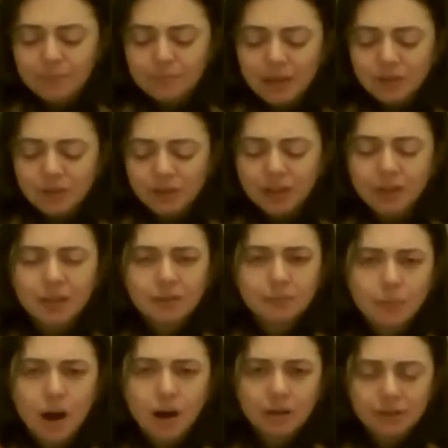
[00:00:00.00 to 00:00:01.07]
mentioning these
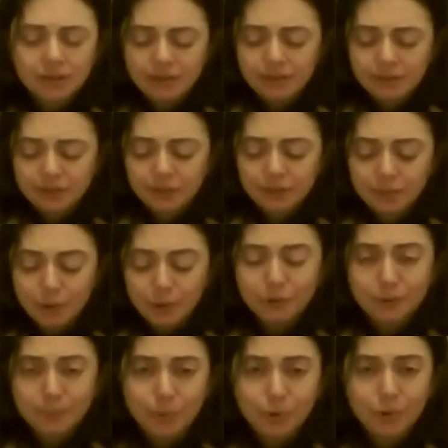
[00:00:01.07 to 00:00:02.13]
moccasins as the most
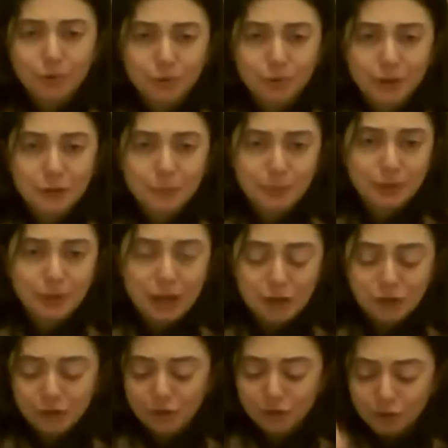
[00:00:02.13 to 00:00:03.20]
important
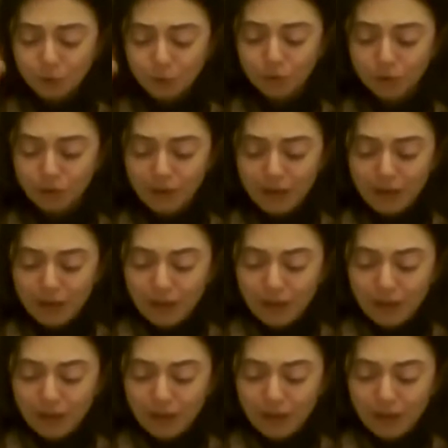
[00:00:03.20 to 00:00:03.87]
transportation tool,